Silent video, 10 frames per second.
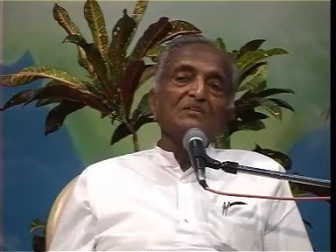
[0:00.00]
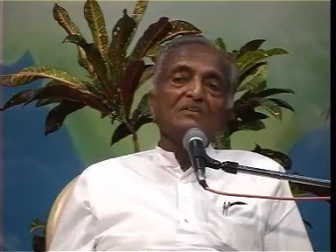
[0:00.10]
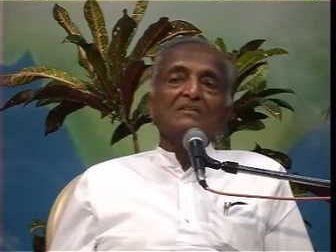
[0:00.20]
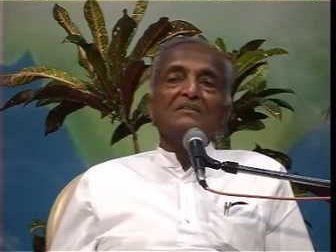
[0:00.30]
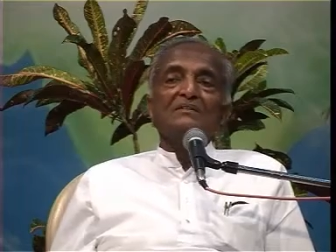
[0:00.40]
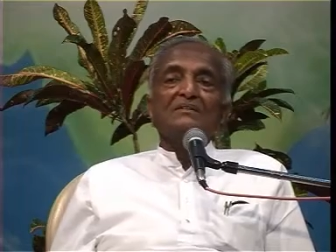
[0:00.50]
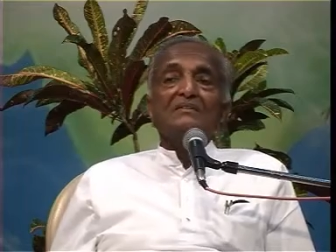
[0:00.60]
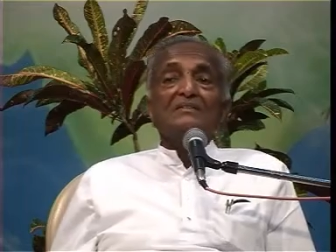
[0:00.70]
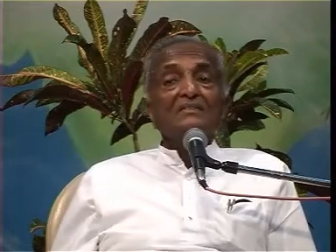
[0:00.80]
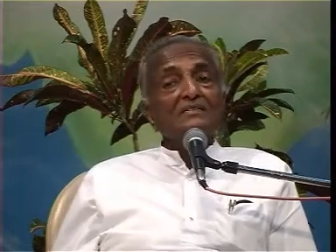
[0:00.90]
world
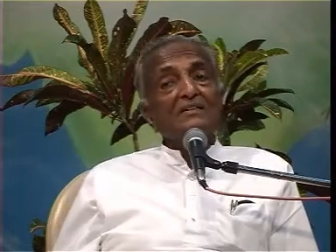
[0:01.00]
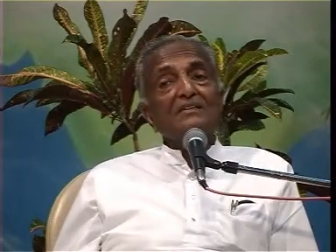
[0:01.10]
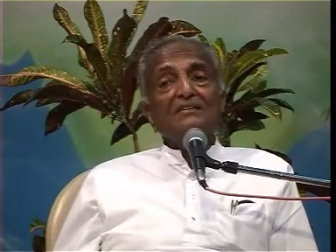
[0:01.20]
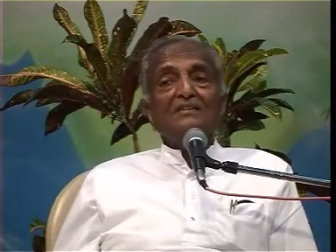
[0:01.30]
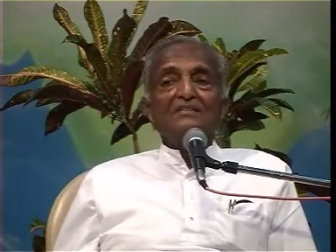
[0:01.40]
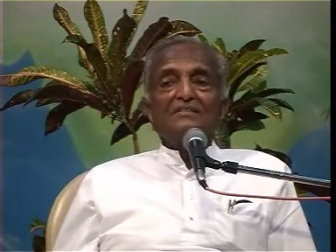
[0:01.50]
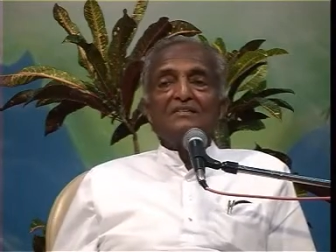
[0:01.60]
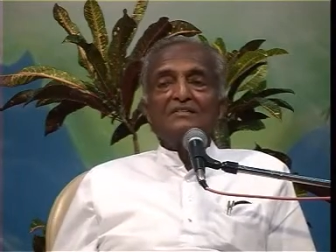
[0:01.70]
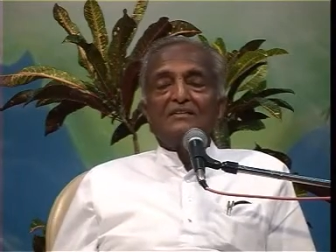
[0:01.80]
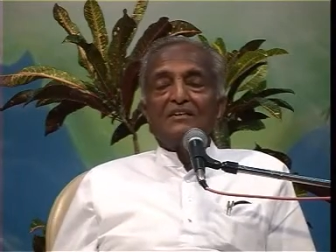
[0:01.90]
still
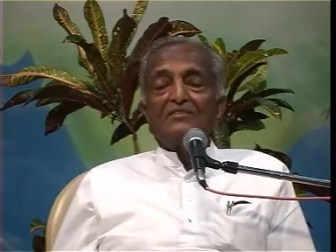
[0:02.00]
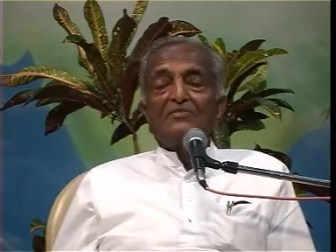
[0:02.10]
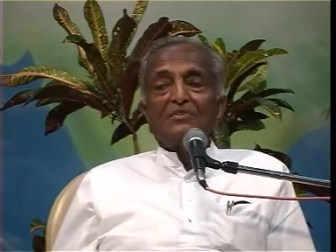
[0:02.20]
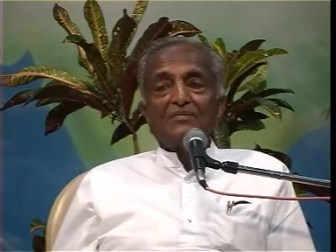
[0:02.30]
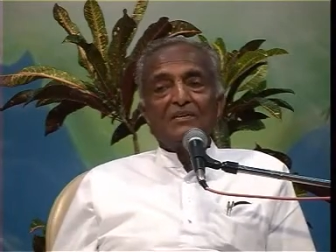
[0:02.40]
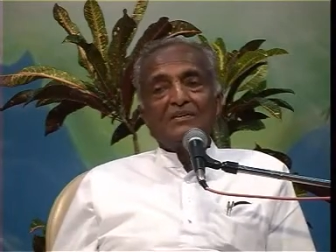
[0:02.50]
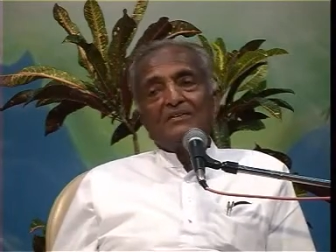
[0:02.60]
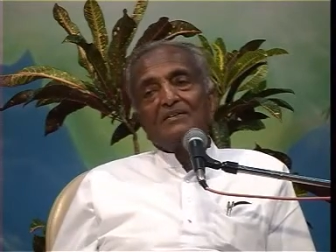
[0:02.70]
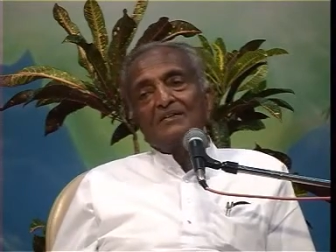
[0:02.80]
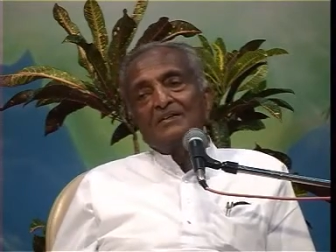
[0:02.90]
teach that
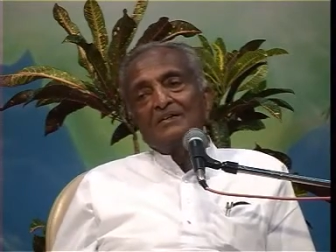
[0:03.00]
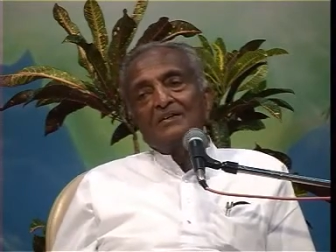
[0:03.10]
women,